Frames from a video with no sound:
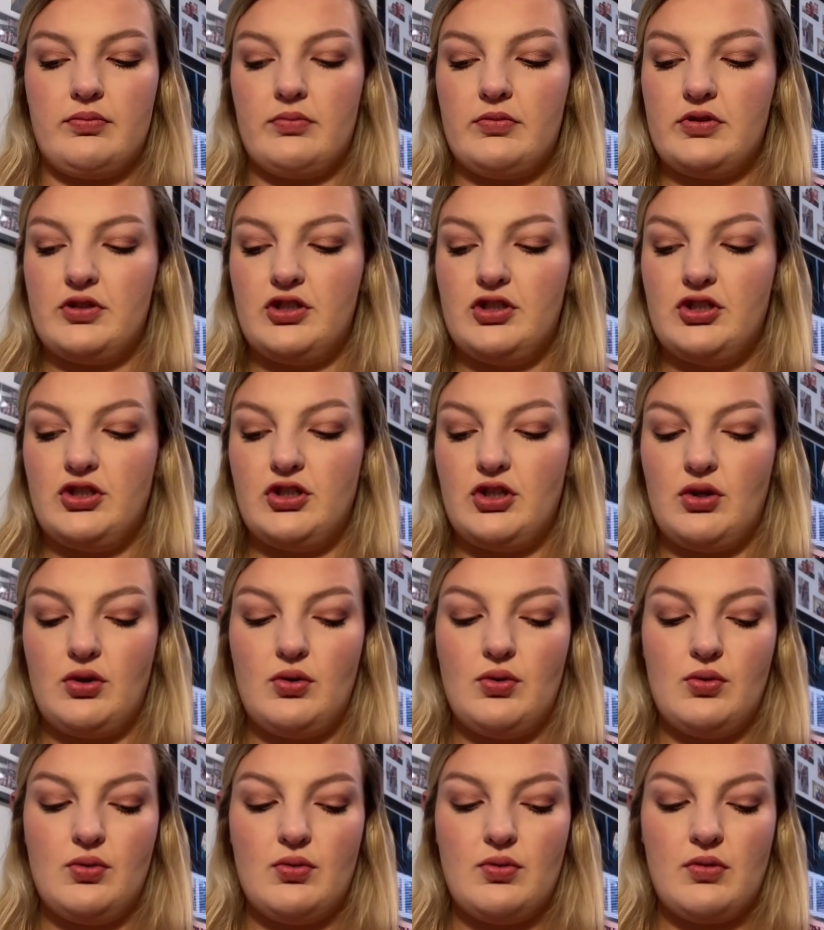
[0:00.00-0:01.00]

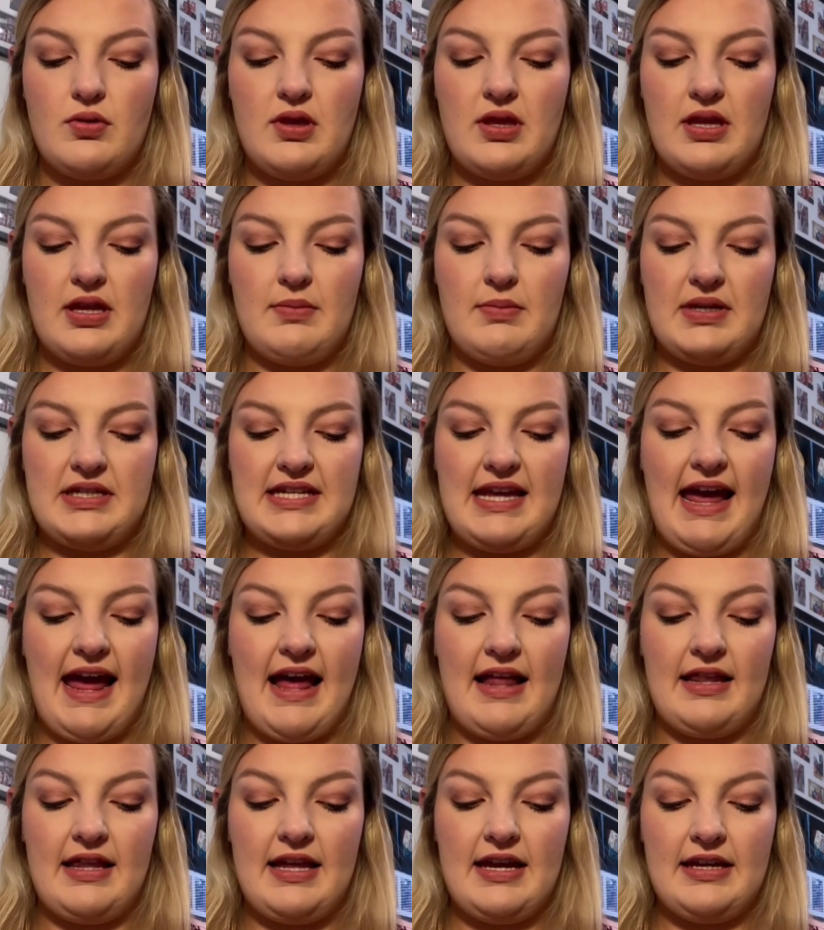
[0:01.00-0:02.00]
Soothe
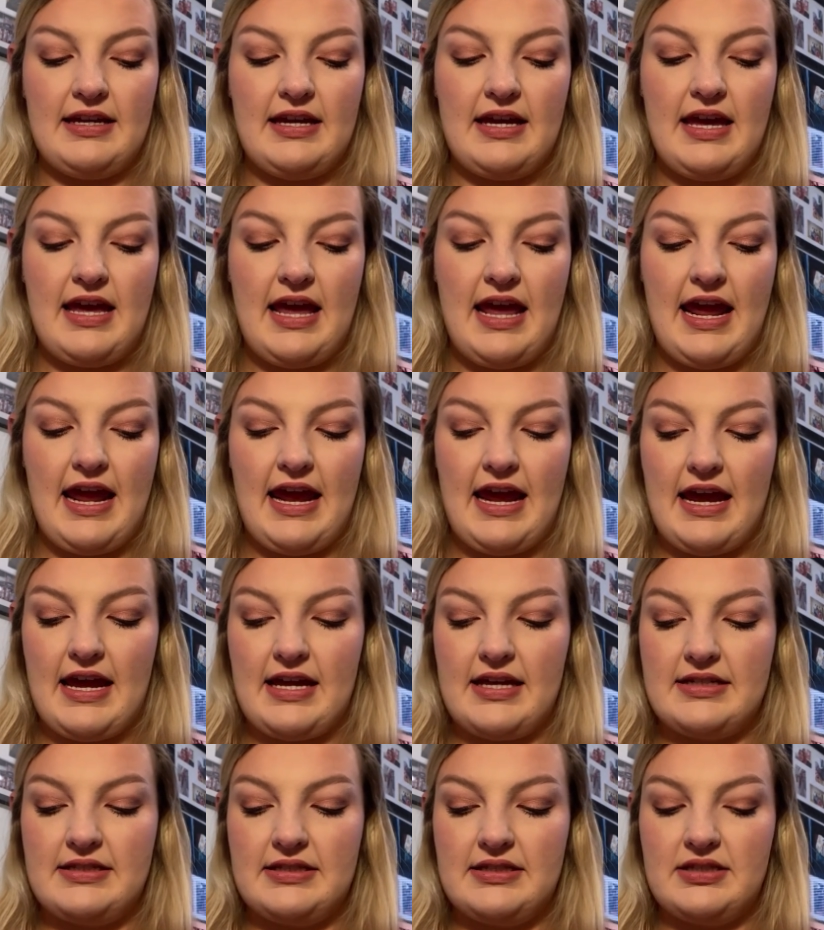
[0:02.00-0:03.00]
Metallic
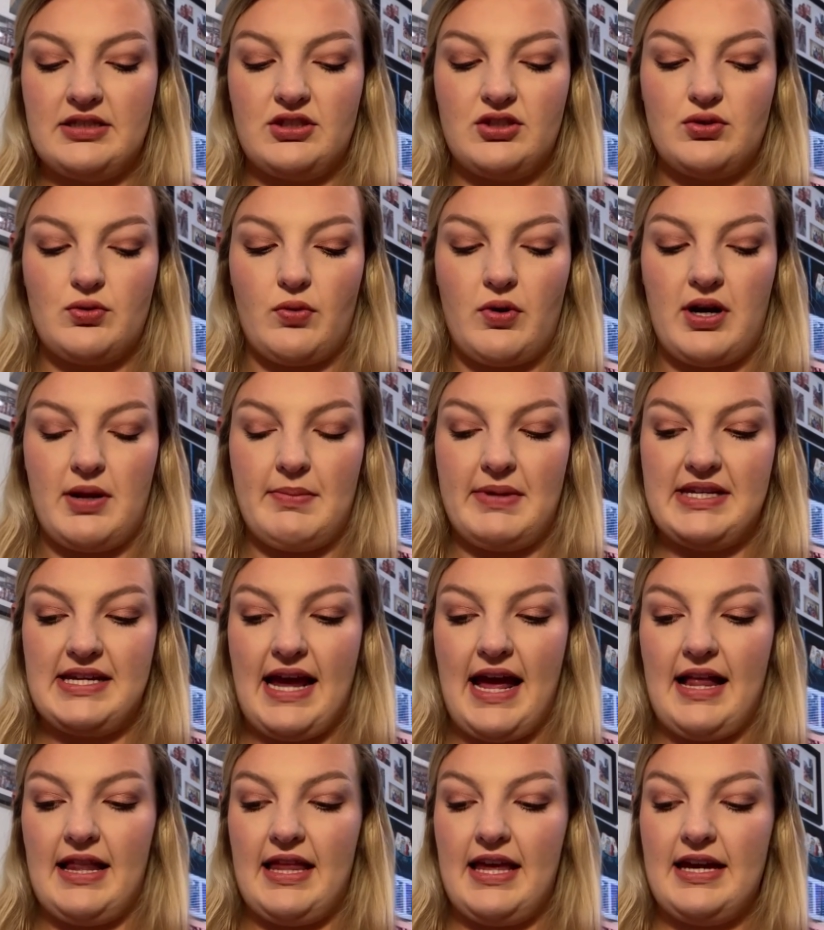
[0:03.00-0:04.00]
and Story
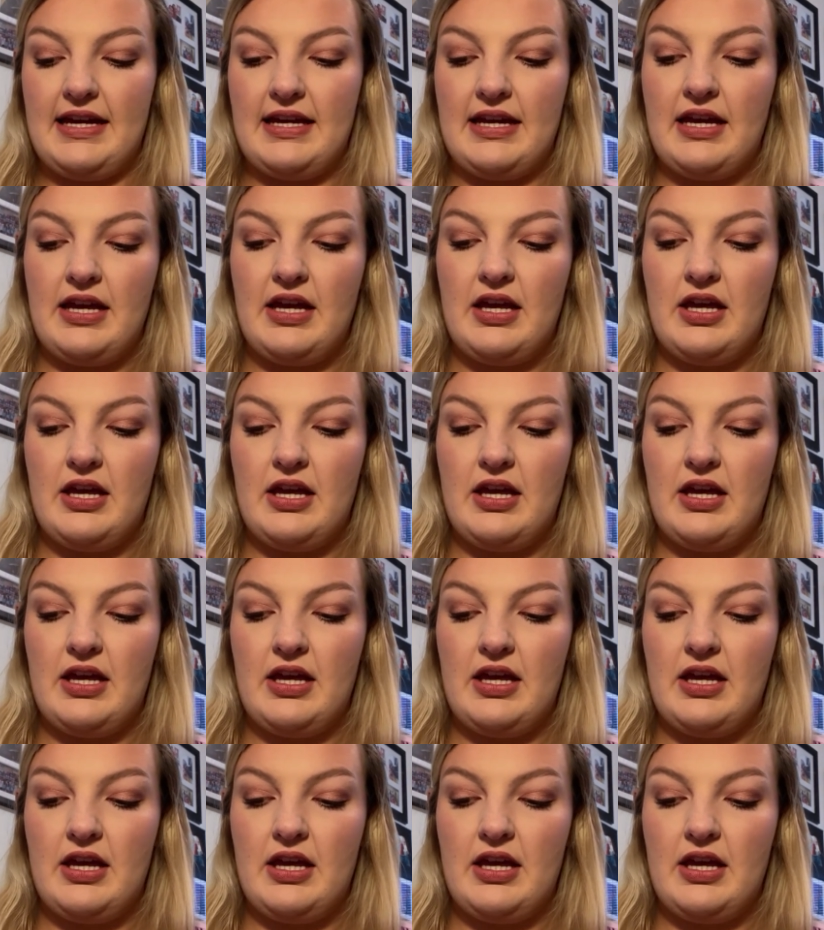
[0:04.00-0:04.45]
Metallic.